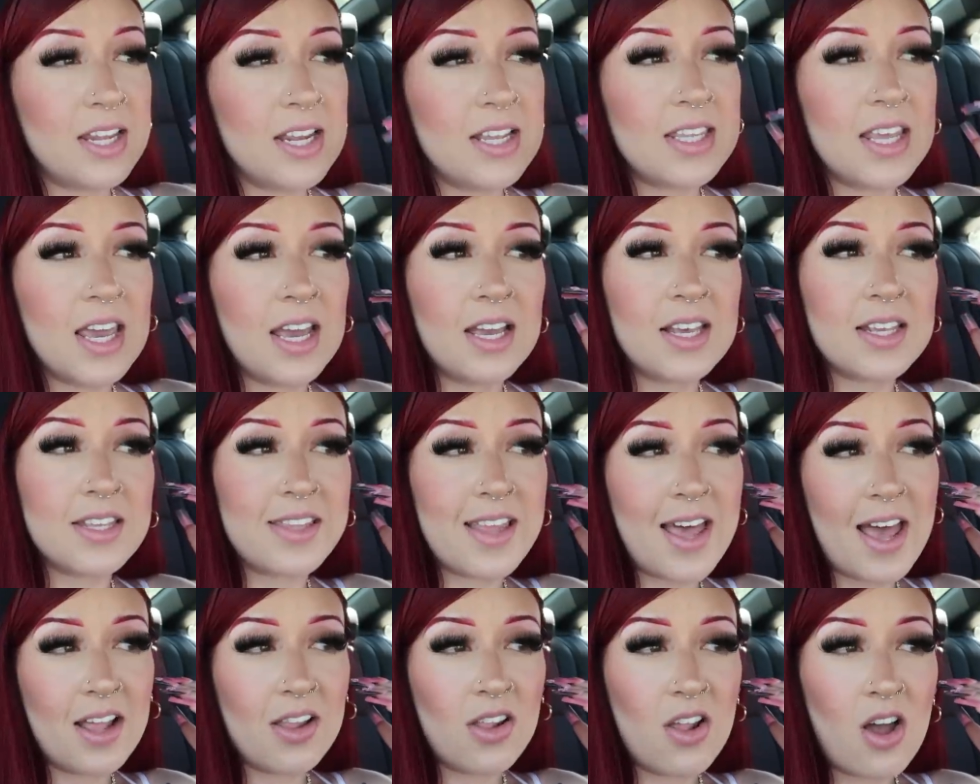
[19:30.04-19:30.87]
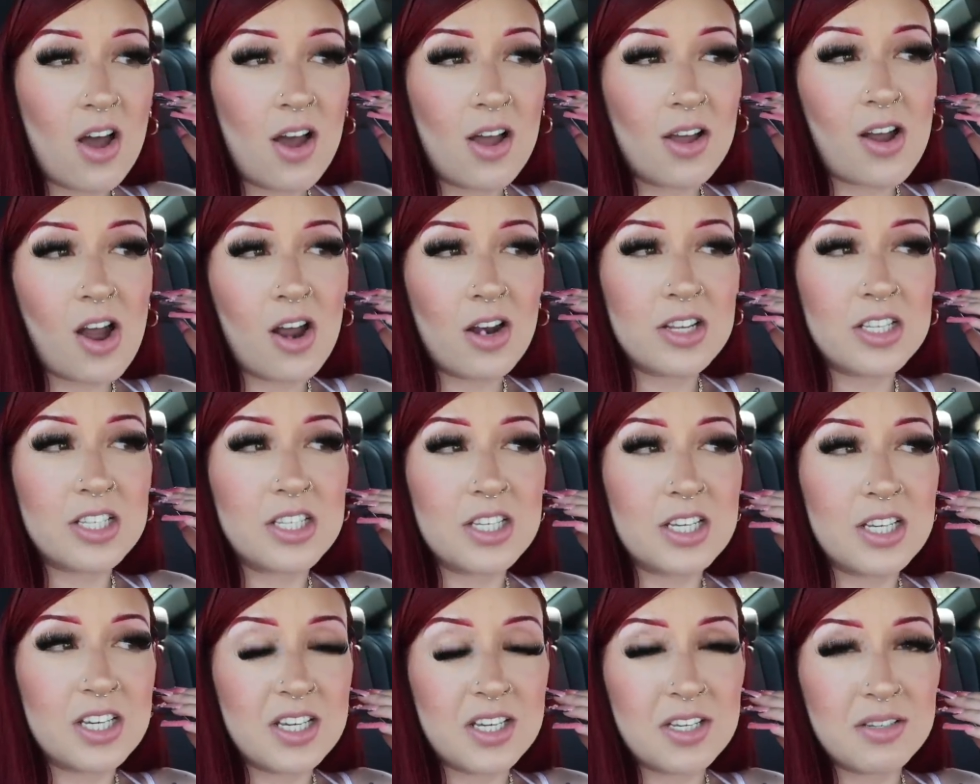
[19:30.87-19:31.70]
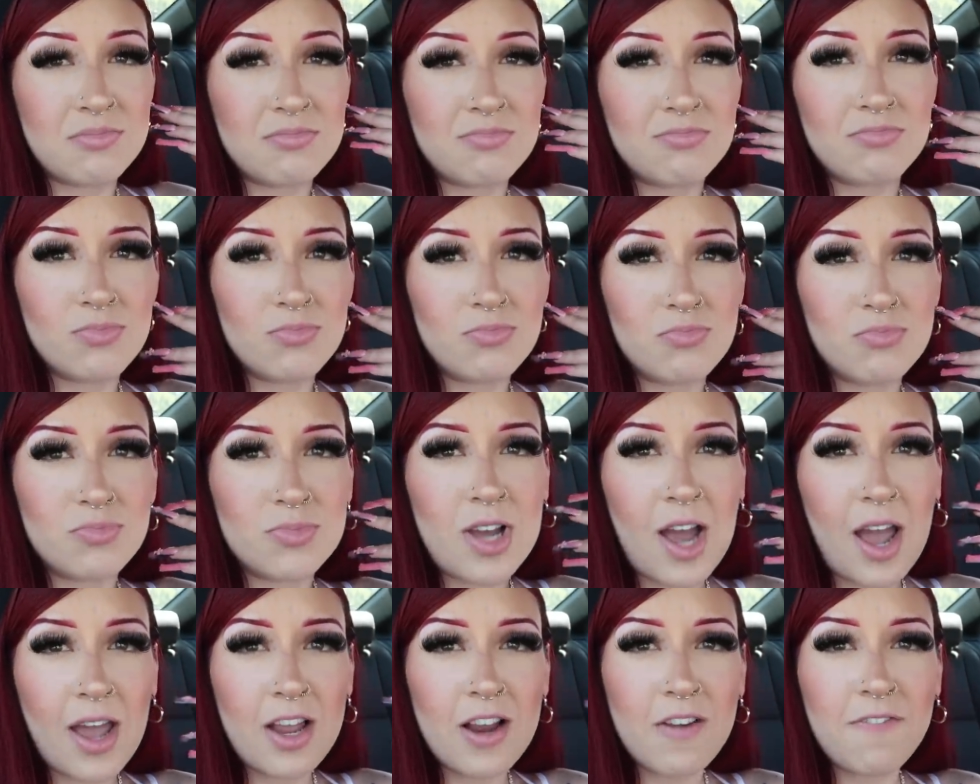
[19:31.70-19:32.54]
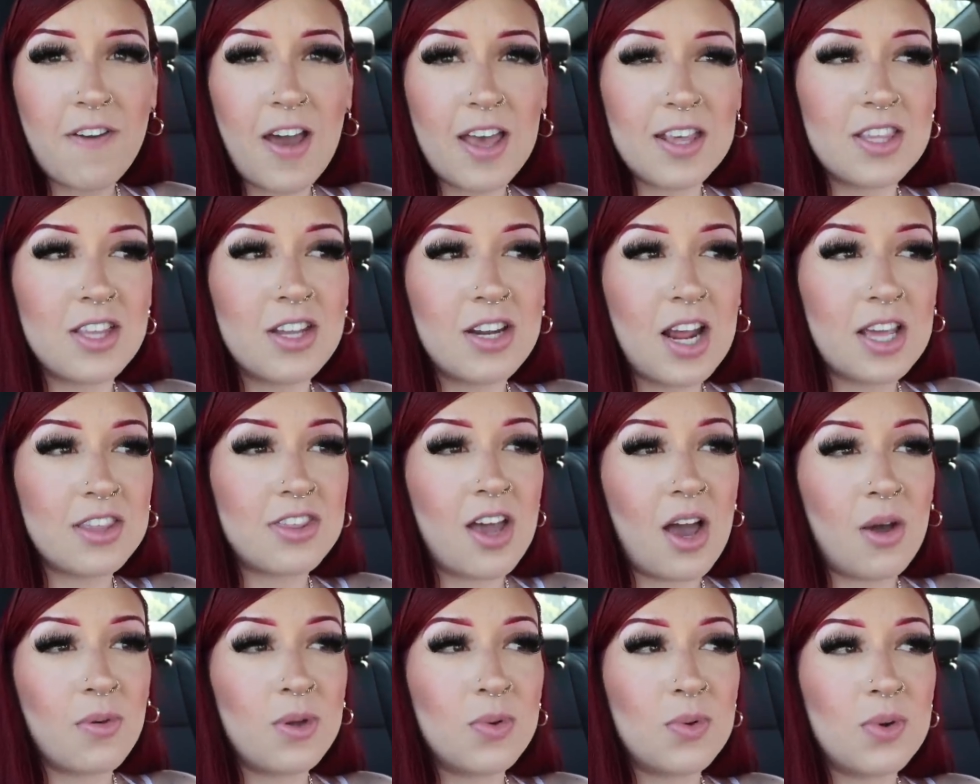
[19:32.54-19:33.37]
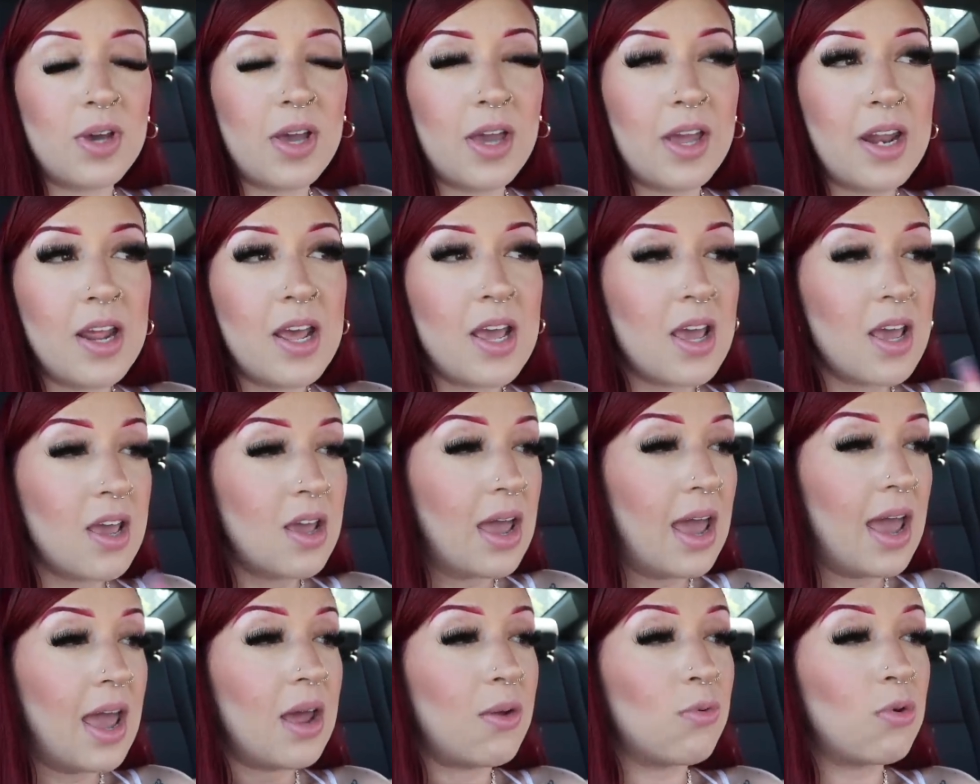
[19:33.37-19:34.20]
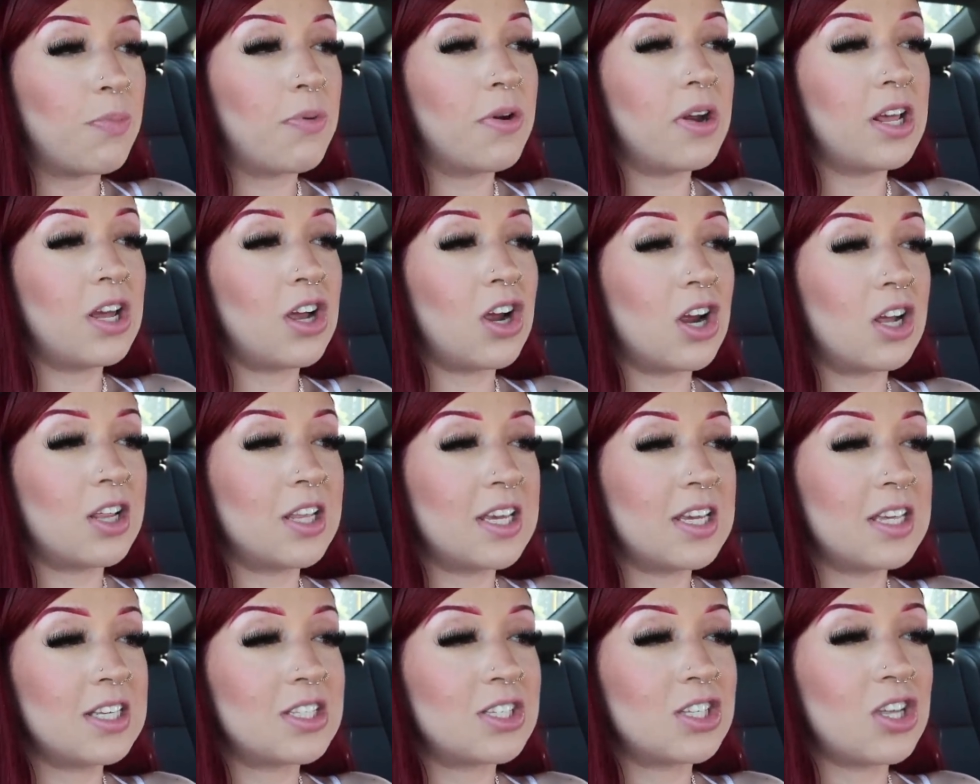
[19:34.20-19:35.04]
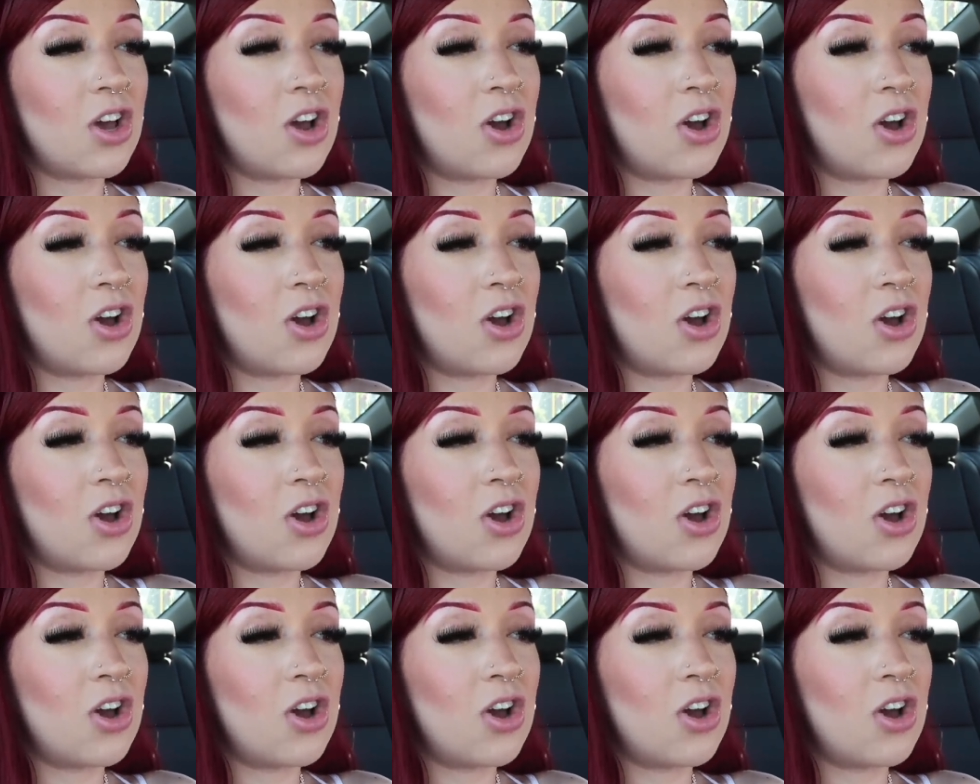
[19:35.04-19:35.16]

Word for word: It didn't take us that long, honestly. Got here faster than I thought we would. And we're pretty early, so...